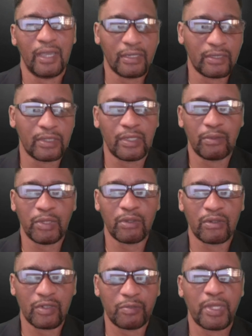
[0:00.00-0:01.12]
And today we're going
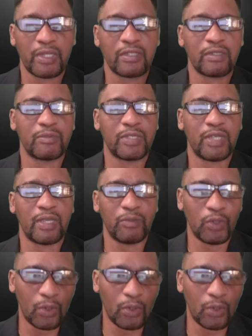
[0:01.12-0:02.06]
to spend some time